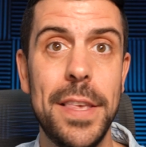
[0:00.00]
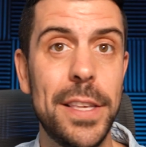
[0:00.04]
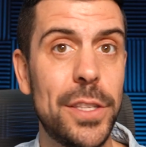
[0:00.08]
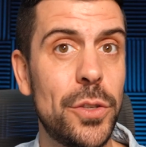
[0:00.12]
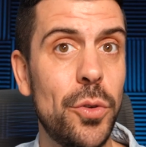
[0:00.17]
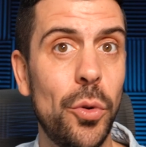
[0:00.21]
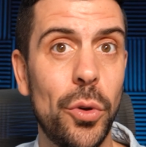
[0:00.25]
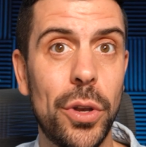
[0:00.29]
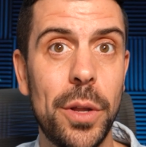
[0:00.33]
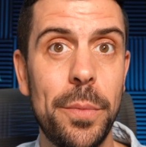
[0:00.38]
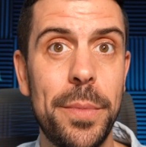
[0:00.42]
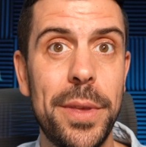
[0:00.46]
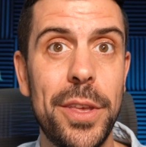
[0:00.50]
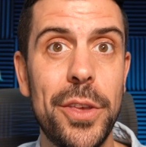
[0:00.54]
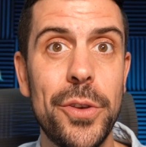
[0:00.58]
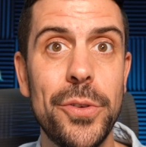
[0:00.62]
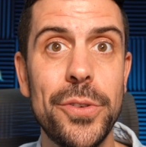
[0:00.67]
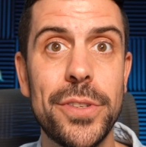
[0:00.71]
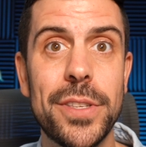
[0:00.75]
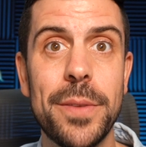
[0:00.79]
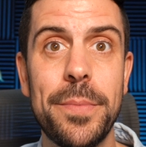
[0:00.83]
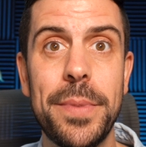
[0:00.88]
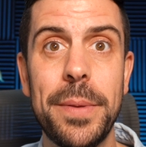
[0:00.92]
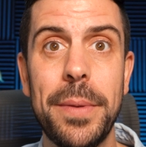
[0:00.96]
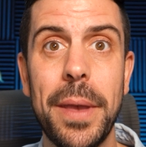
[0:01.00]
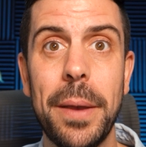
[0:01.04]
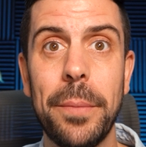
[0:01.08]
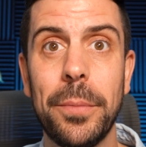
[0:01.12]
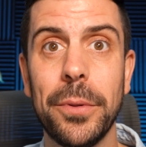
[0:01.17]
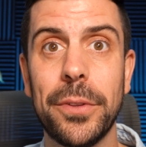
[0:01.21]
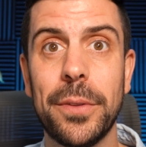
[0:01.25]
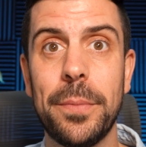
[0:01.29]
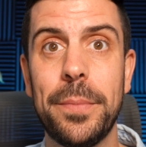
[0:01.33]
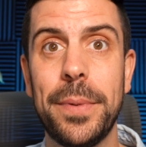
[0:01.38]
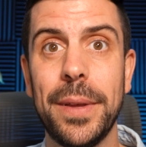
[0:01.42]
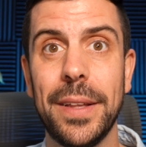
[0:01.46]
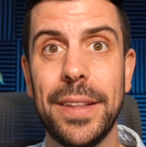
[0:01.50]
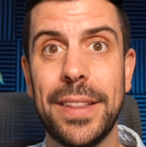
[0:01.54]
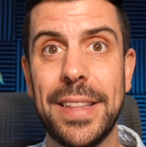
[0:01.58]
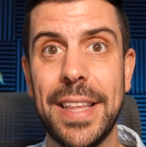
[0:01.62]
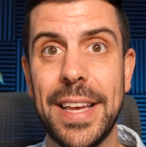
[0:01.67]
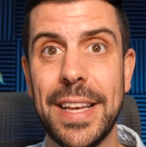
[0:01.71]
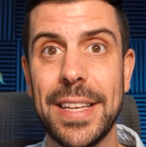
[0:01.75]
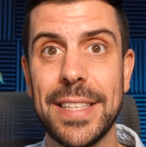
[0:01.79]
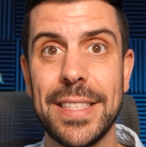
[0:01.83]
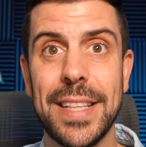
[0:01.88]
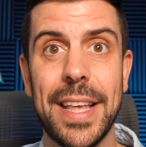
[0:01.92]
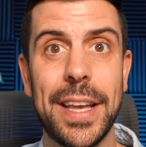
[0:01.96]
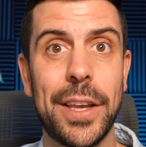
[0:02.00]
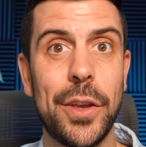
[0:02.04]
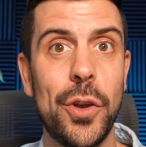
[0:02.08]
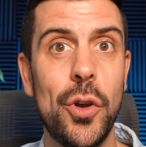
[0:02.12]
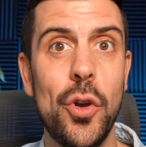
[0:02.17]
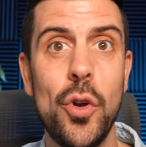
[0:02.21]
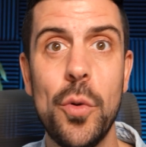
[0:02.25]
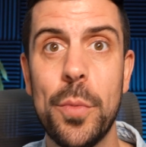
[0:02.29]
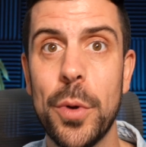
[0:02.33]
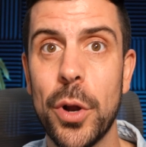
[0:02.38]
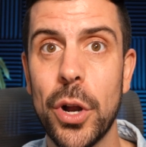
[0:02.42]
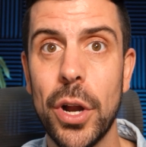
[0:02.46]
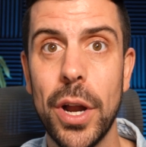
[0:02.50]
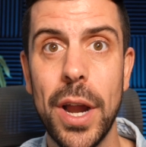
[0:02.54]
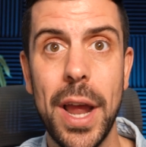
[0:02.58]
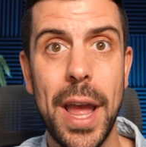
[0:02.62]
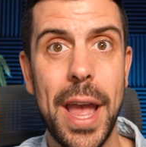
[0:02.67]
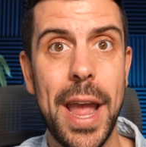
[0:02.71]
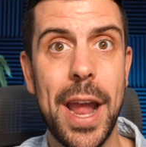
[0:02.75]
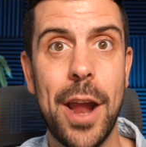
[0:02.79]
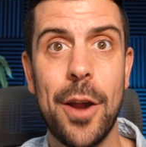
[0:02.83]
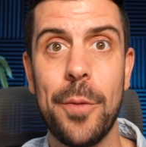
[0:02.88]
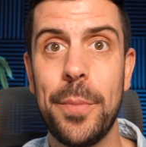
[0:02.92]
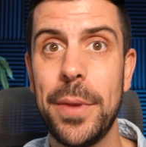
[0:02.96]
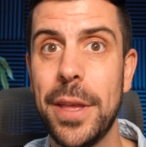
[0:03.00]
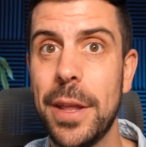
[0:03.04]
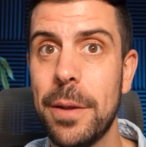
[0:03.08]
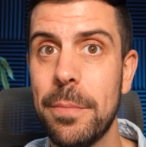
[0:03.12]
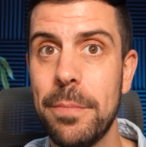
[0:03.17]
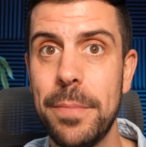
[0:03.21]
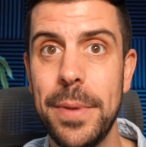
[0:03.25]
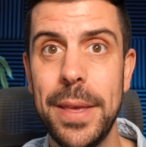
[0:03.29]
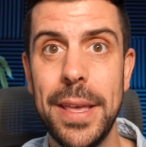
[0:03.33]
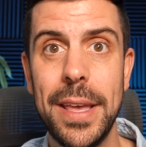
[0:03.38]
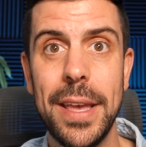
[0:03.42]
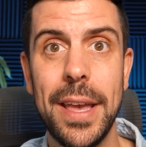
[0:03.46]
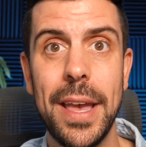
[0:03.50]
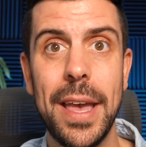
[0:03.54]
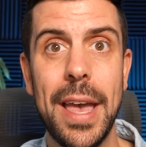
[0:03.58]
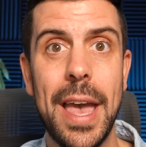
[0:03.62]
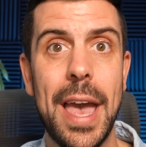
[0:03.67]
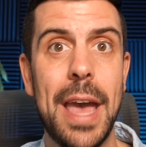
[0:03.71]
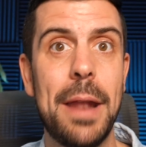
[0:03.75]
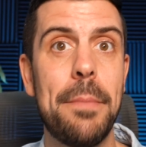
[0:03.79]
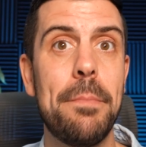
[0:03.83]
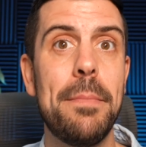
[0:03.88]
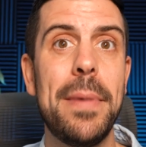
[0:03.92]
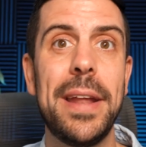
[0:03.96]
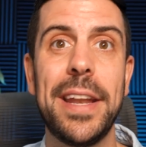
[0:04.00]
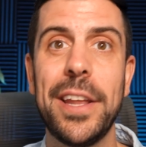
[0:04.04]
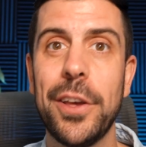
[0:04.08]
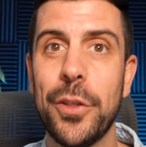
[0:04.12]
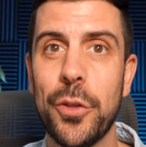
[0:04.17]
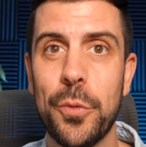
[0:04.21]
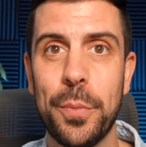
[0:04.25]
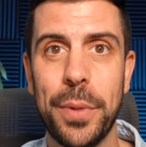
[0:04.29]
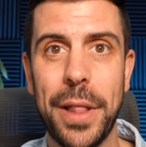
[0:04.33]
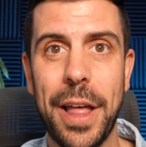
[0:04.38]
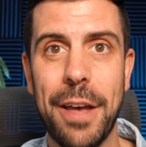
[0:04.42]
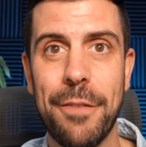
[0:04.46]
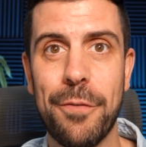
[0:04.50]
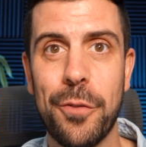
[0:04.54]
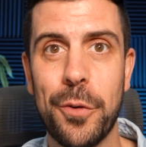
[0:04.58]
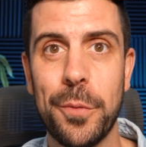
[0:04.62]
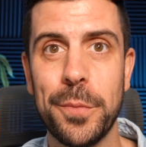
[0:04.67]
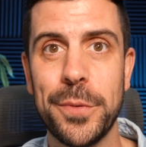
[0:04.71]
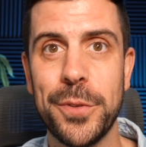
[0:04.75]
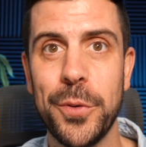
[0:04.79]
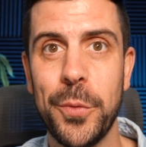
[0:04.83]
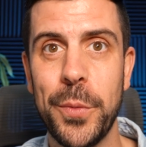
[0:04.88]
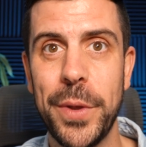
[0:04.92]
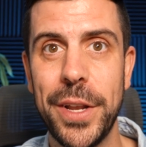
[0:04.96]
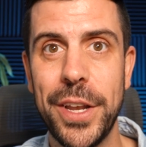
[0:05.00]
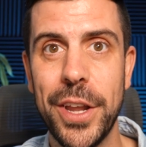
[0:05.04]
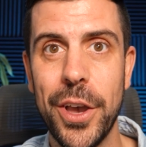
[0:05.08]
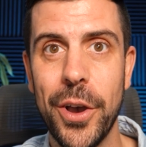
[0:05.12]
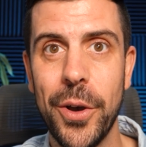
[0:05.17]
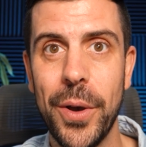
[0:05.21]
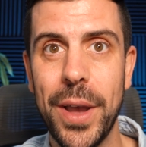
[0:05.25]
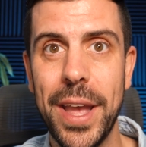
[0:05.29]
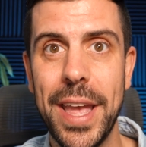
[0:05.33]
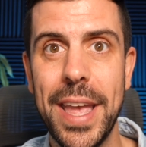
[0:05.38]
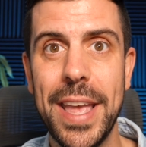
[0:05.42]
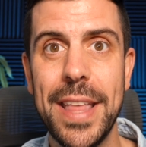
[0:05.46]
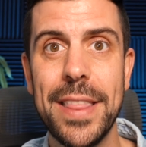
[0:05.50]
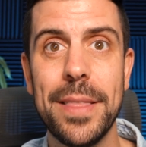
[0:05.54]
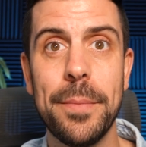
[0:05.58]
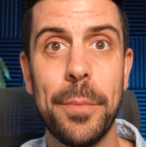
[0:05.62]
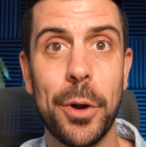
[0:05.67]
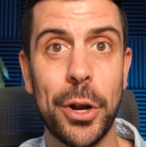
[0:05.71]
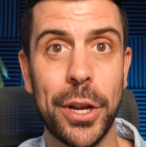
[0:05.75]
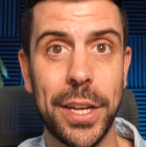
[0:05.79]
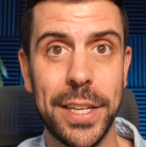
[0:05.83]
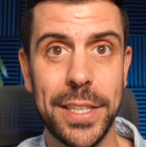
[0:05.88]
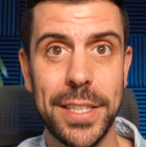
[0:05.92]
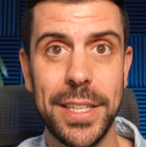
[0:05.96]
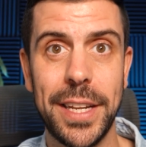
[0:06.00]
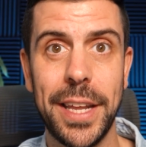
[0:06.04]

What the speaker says: this tool can be used to be able to build things like Uber, Airbnb, and many other platforms that we know in the market